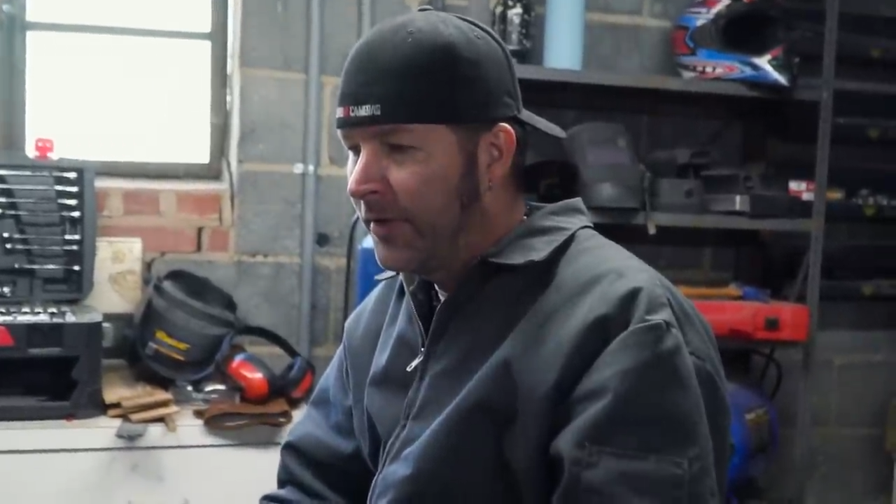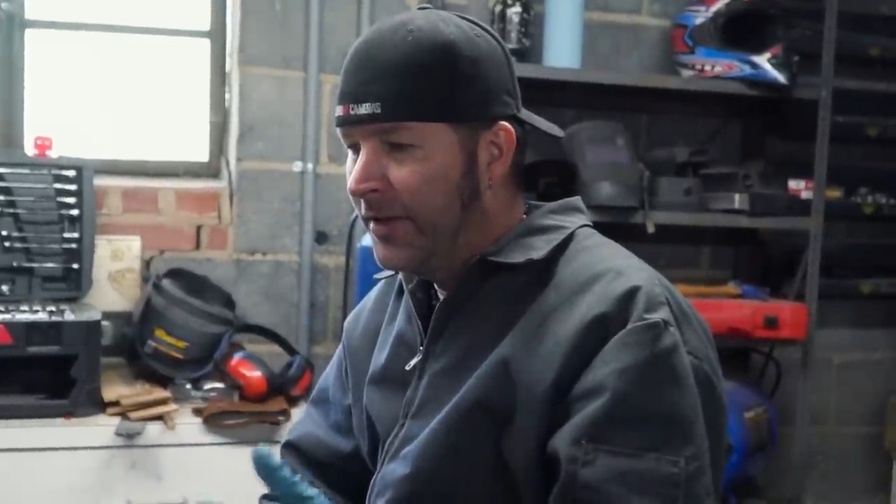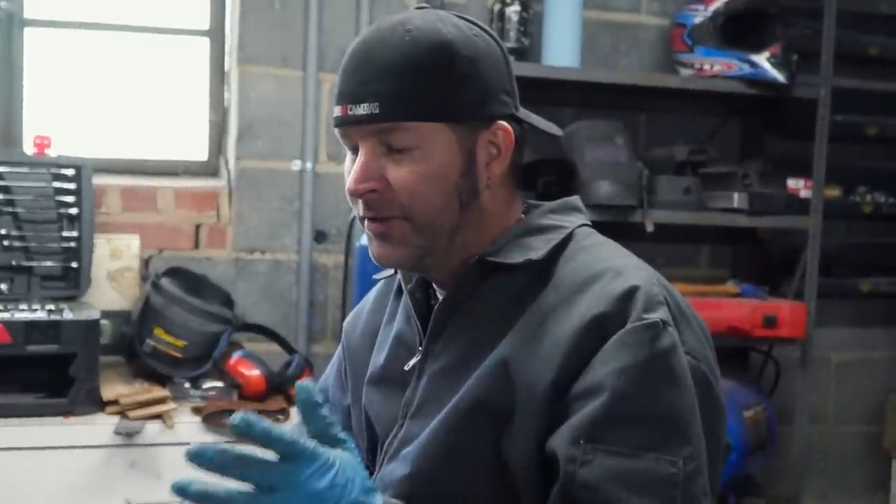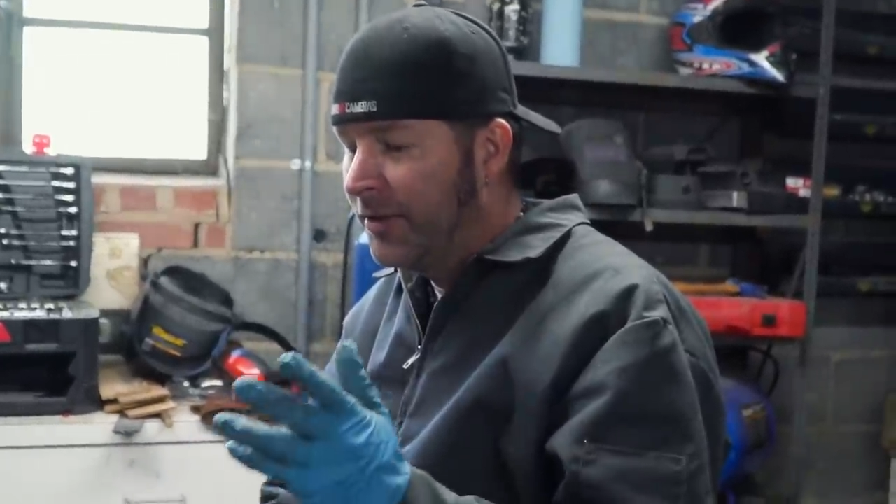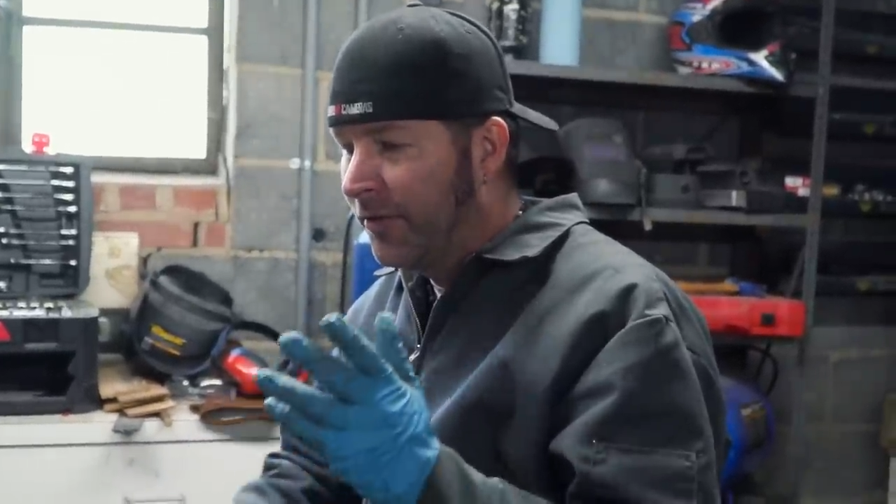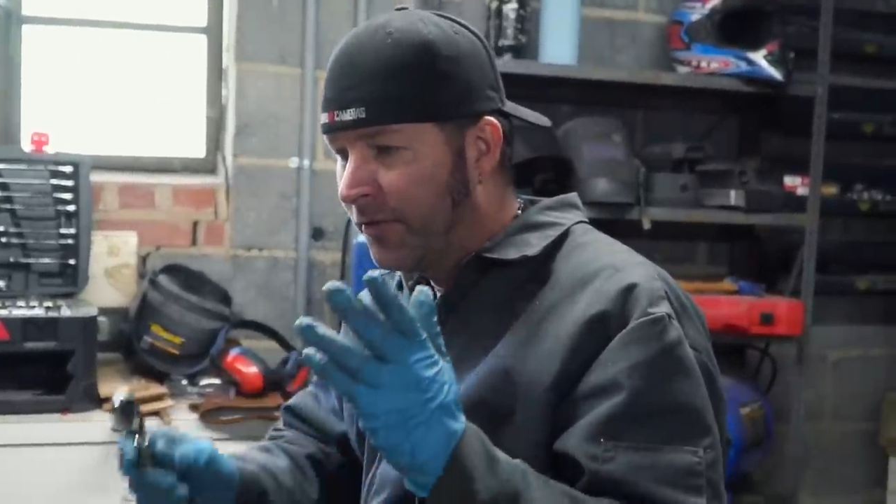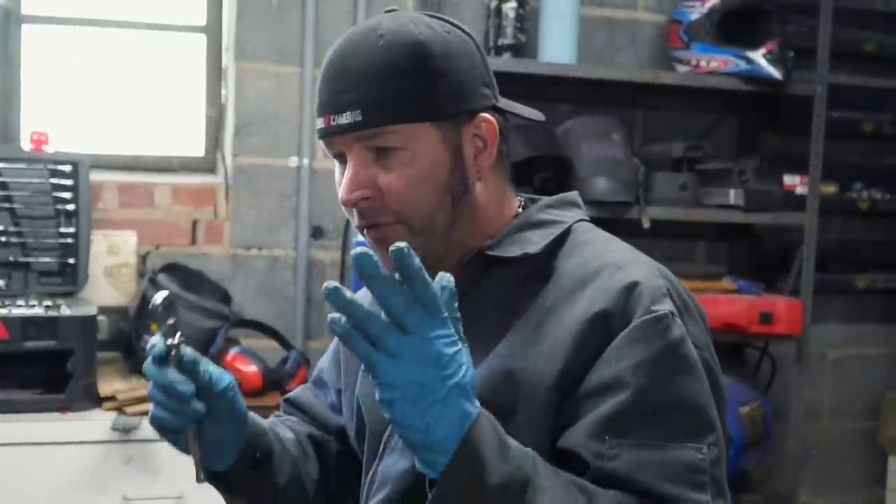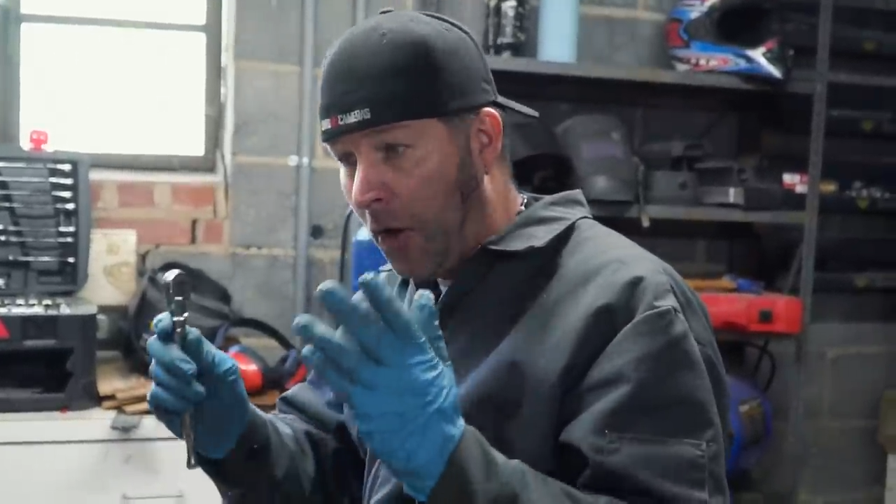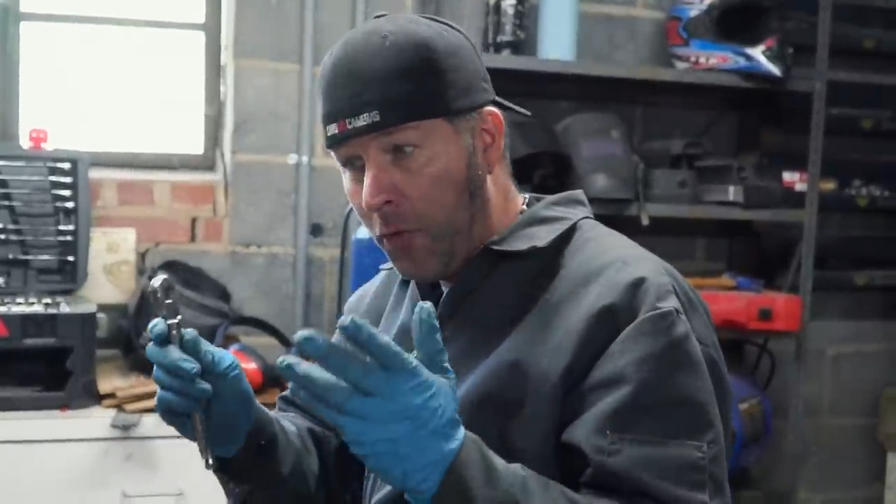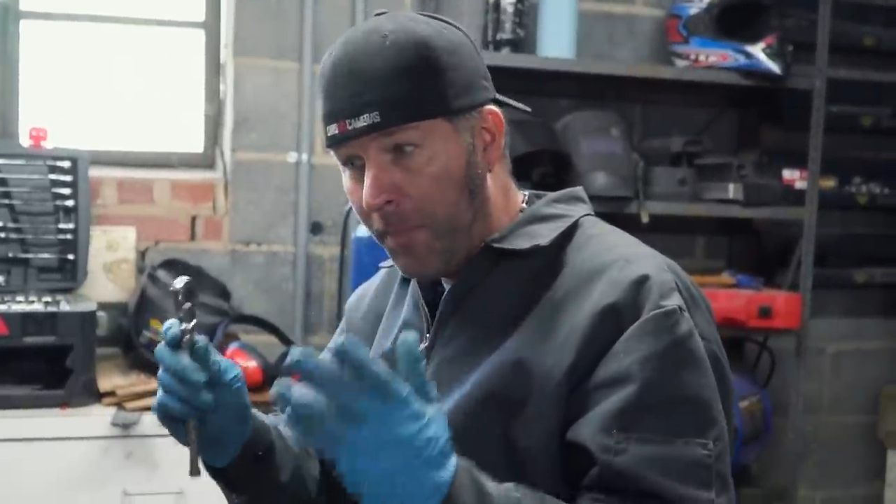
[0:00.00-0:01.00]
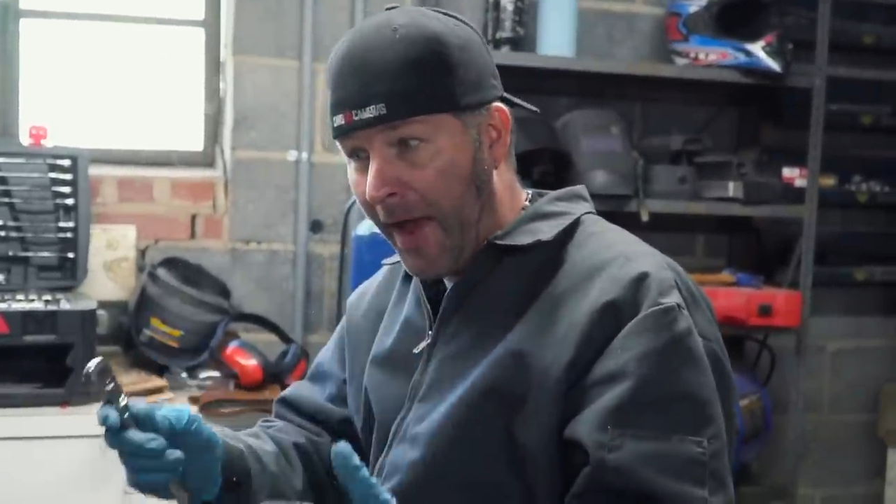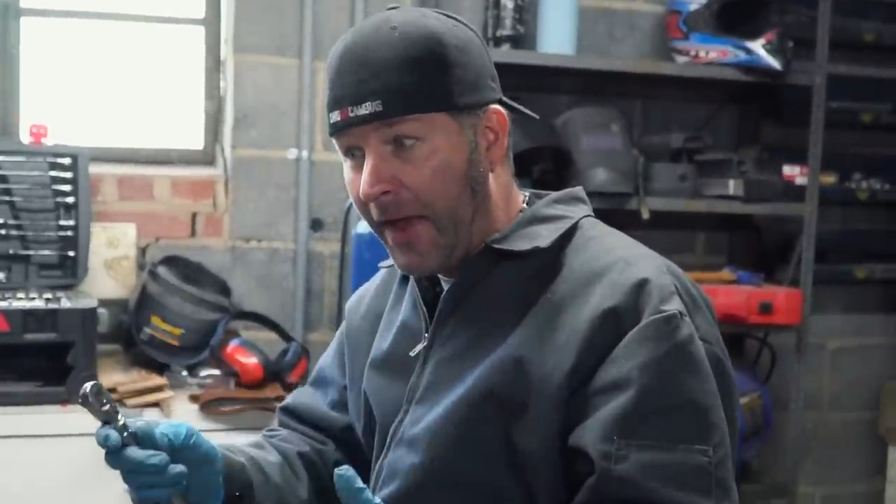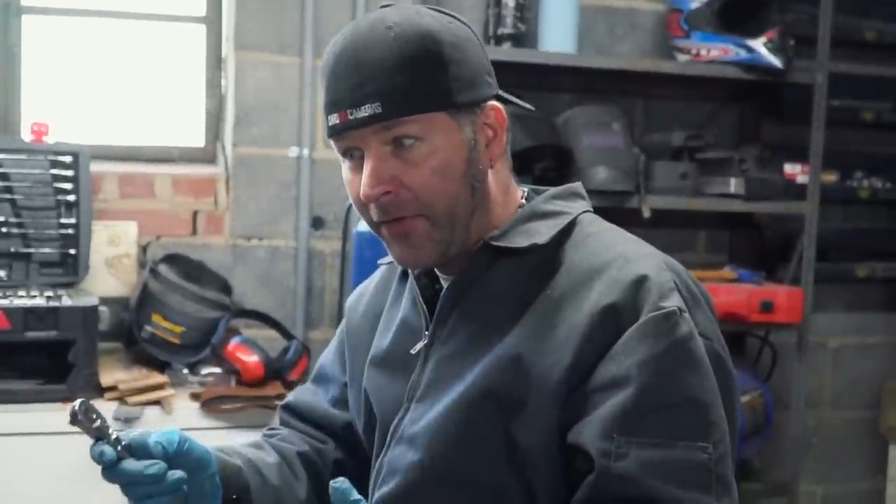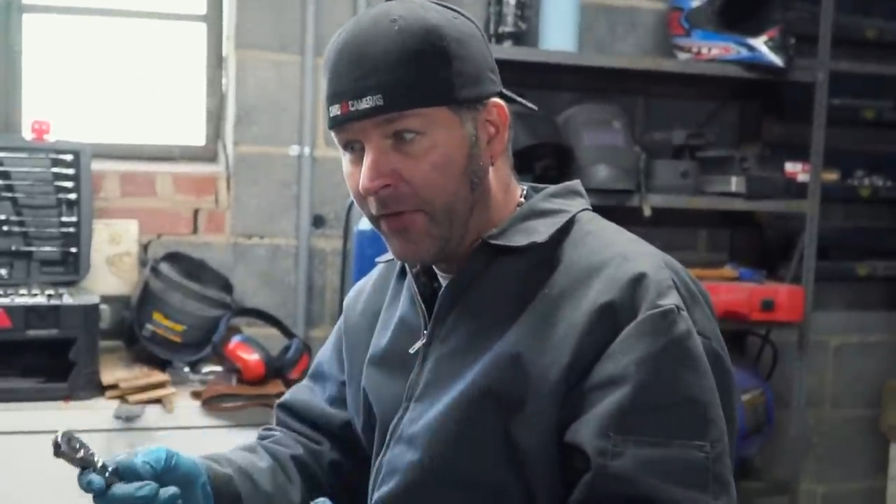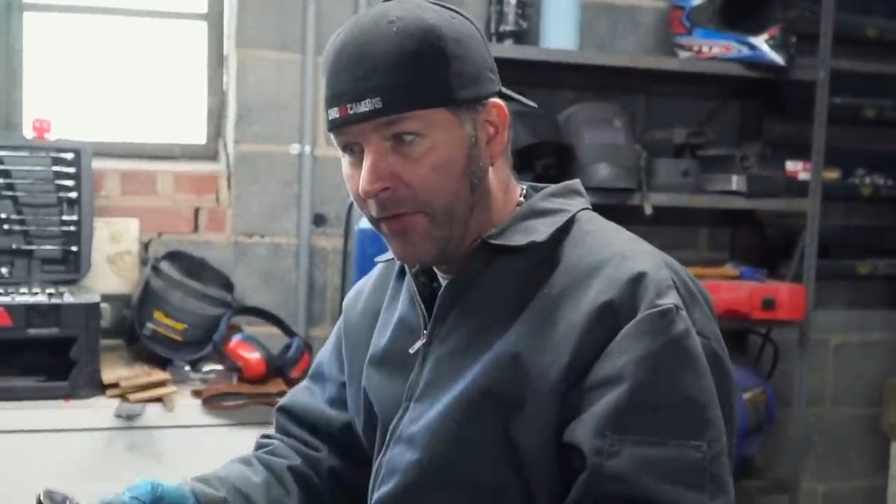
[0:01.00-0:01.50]
the engine is so
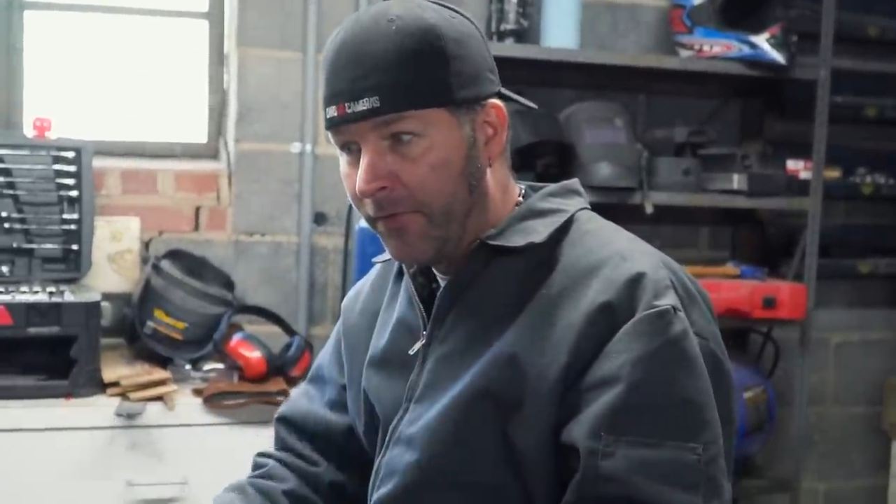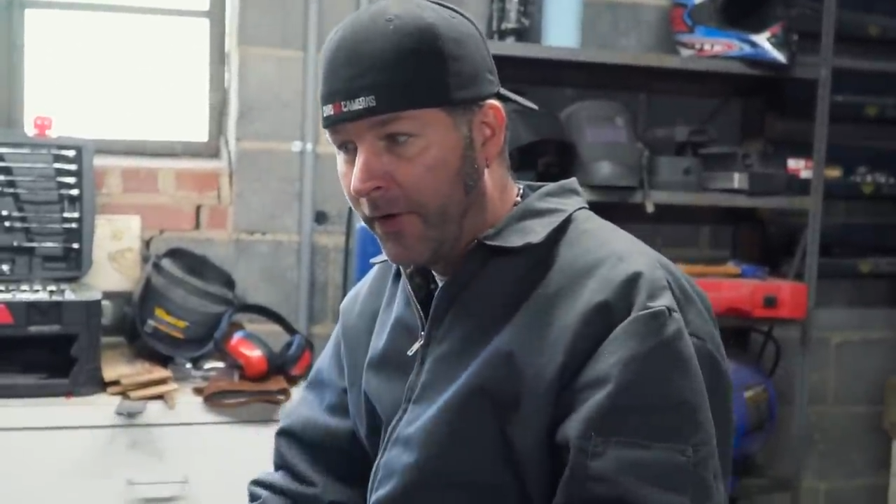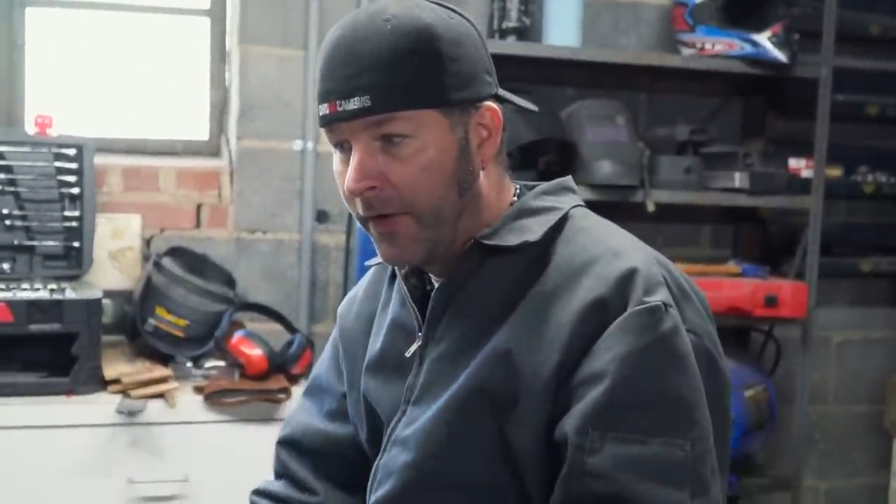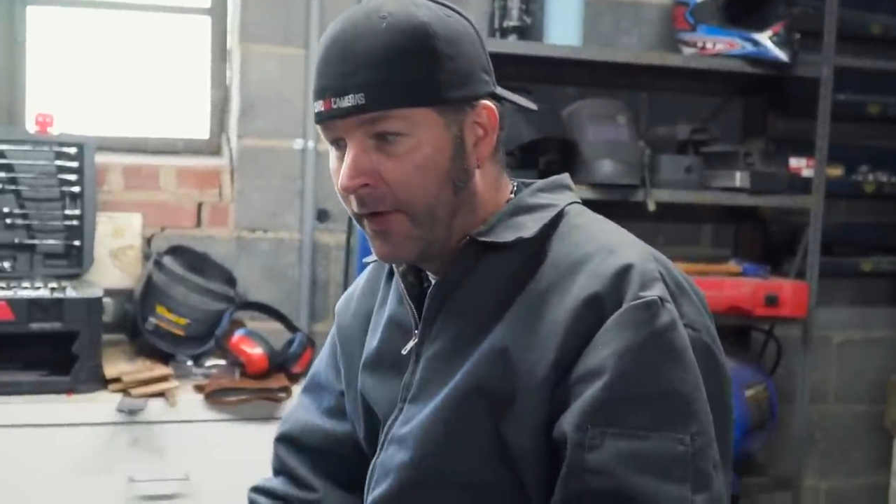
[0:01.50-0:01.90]
massive.